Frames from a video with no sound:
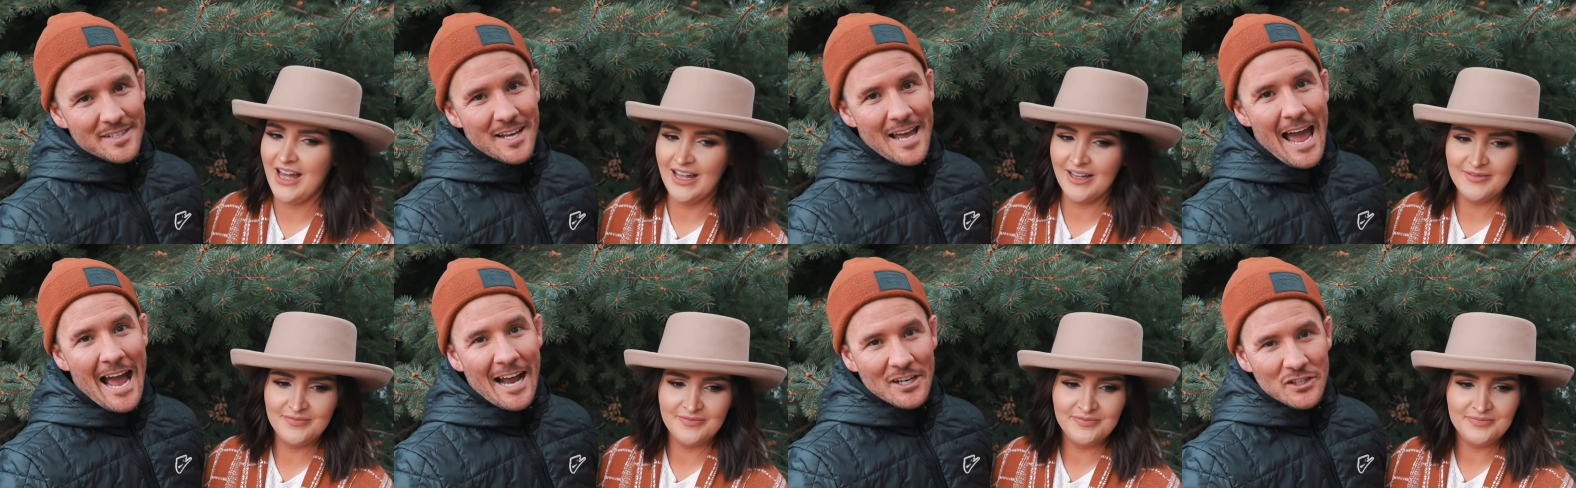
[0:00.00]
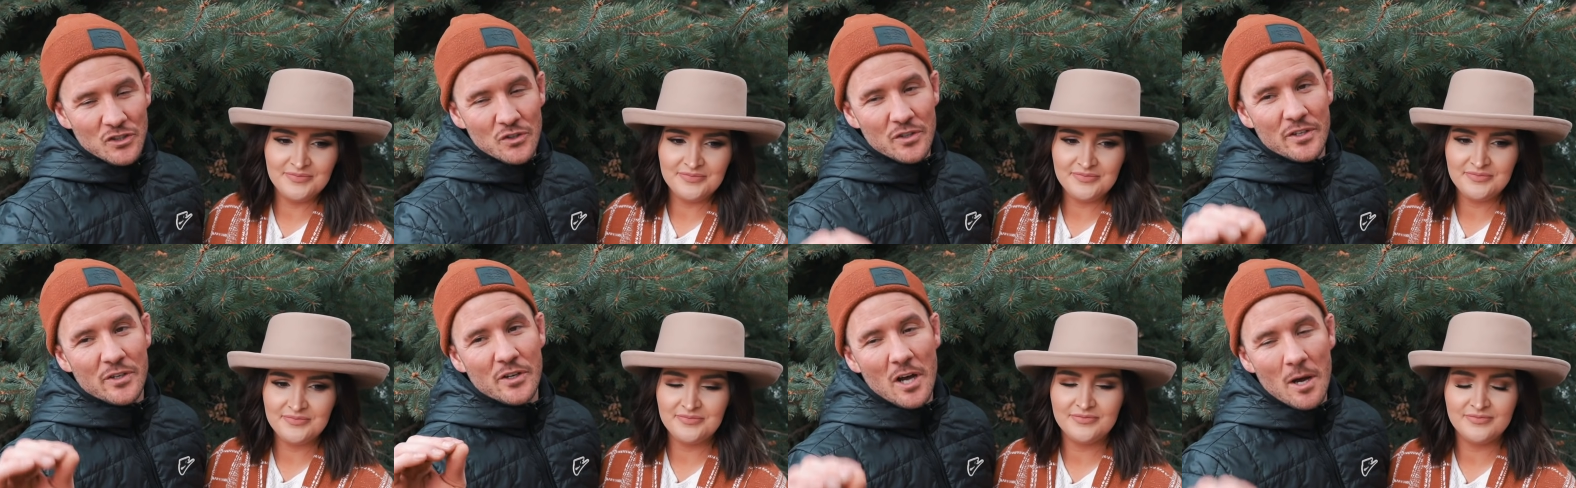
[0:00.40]
Speaker 1: to
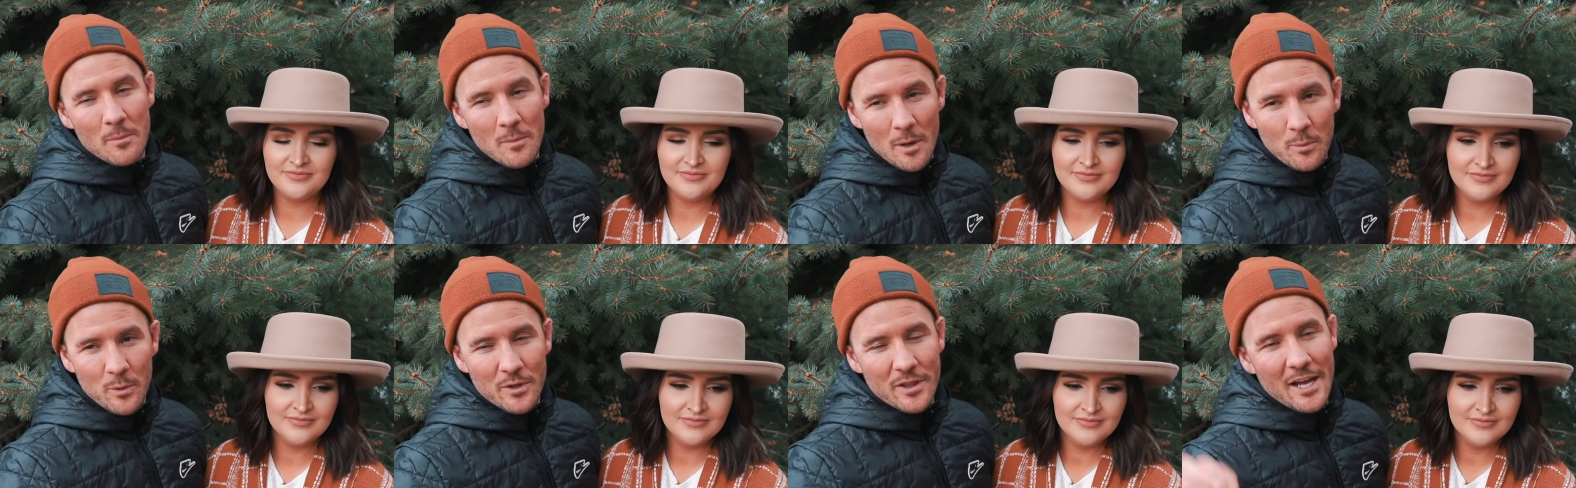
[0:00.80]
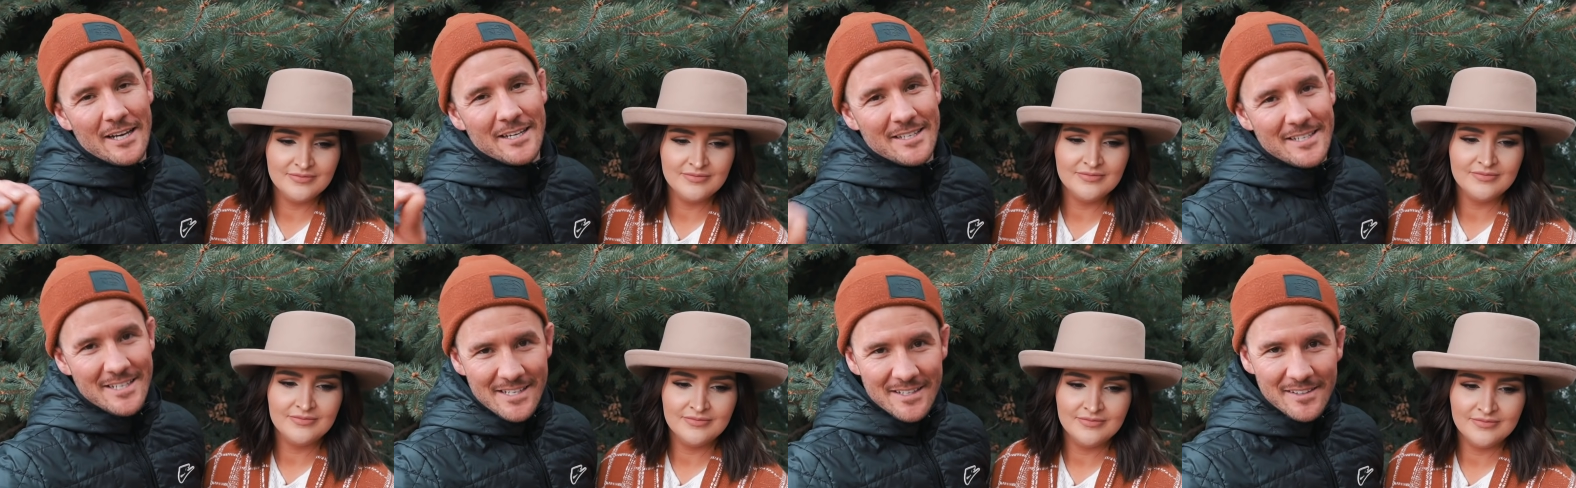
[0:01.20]
actually come up with
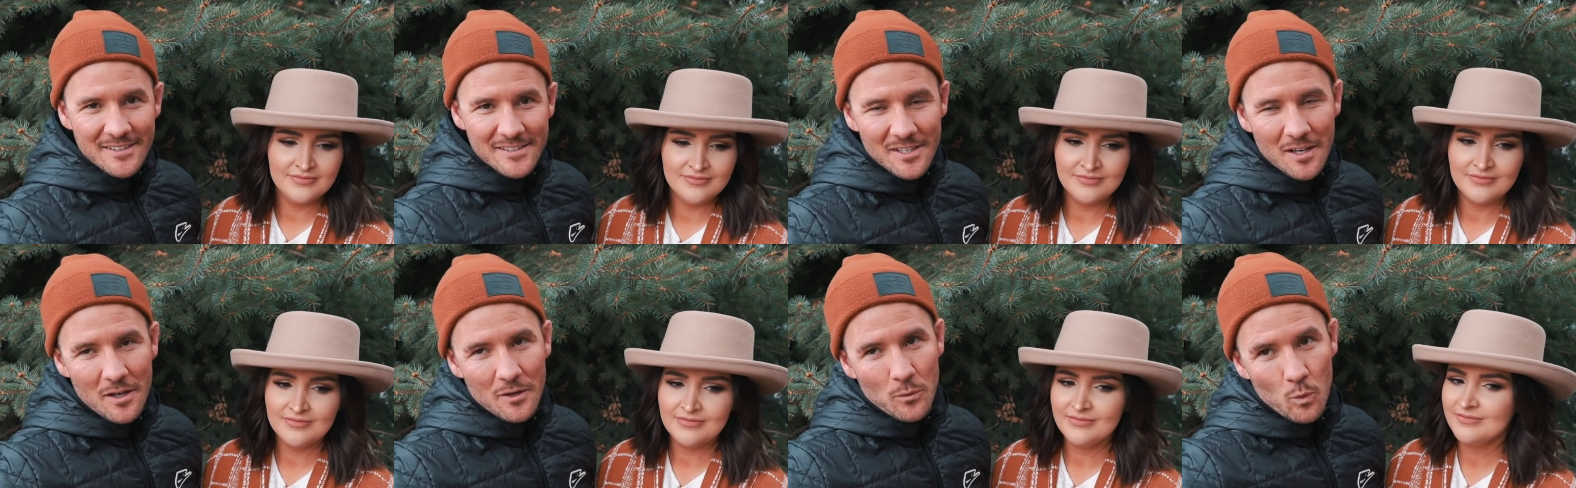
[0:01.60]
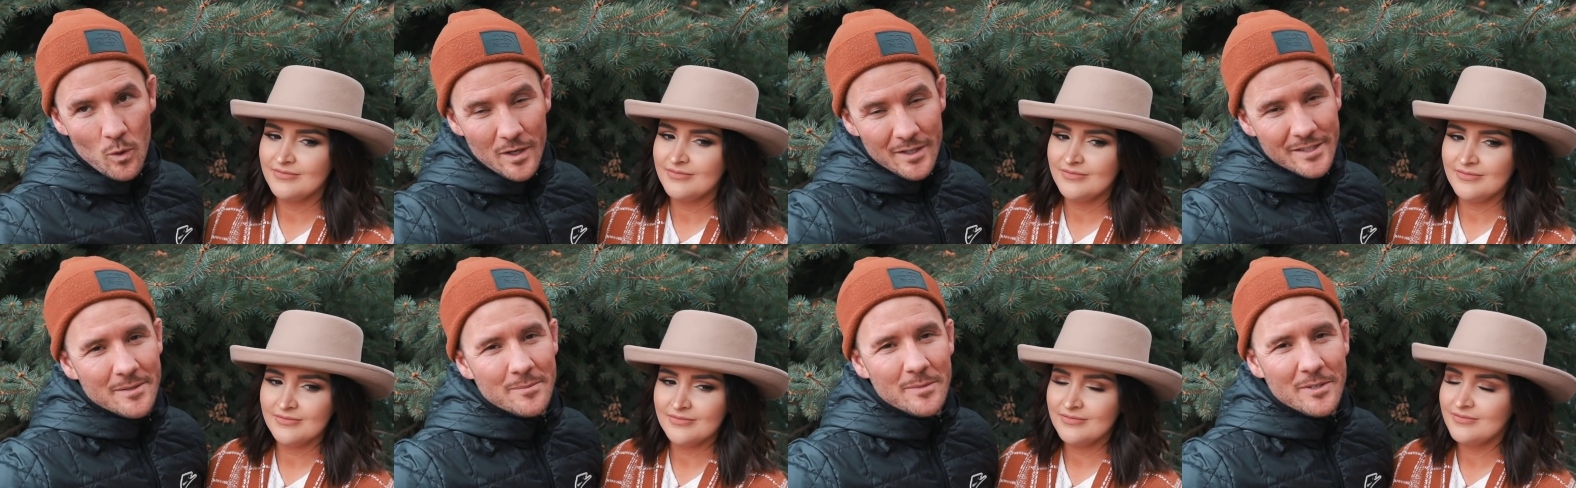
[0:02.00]
ideas on
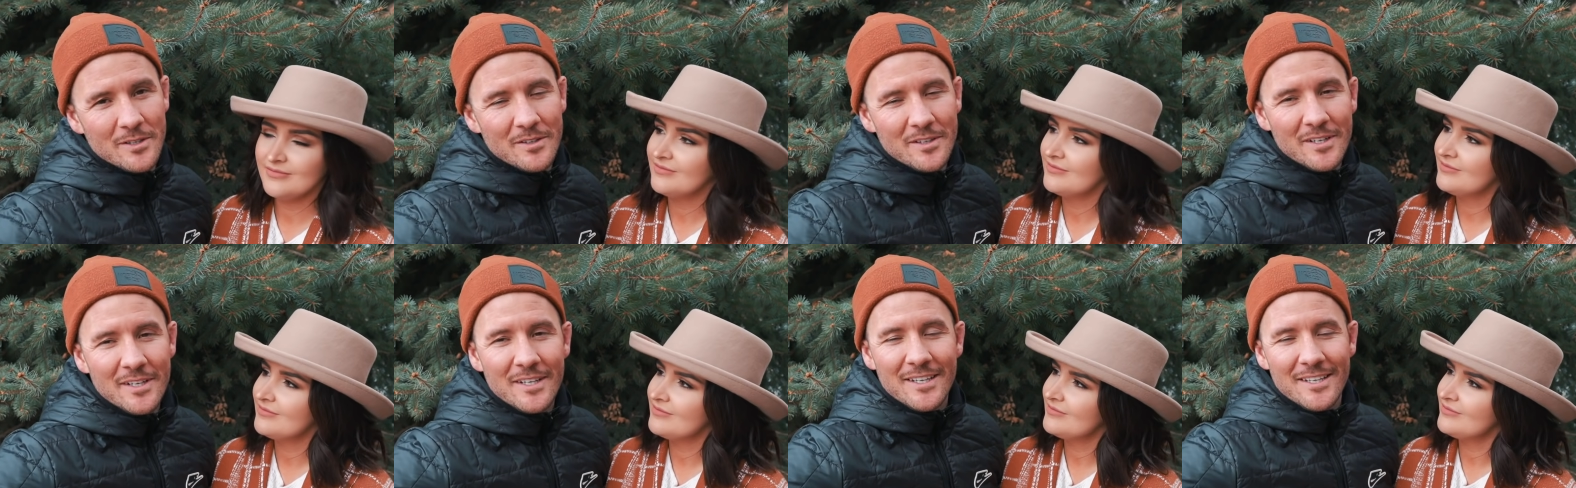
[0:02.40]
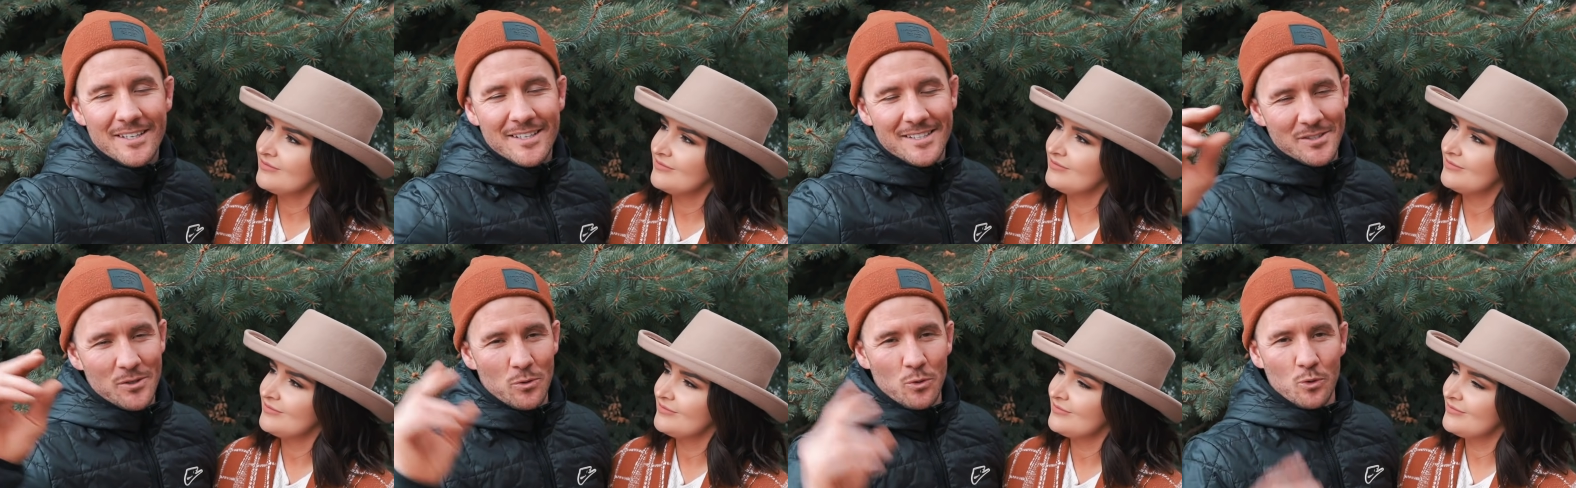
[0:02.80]
what to build
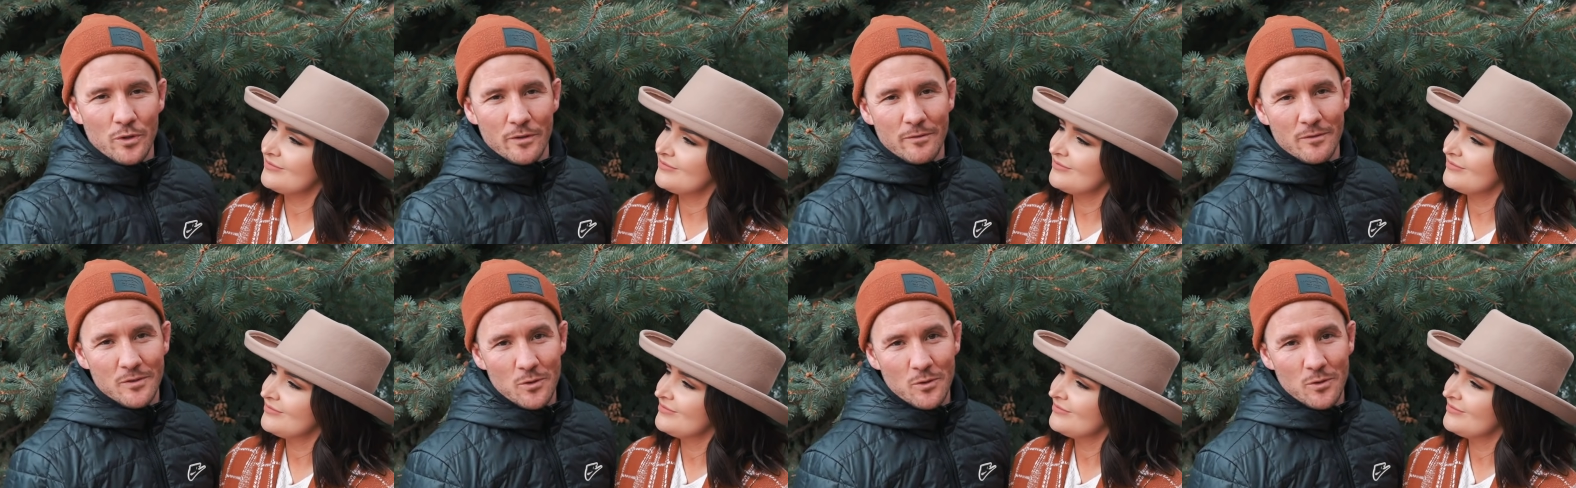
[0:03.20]
is a whole different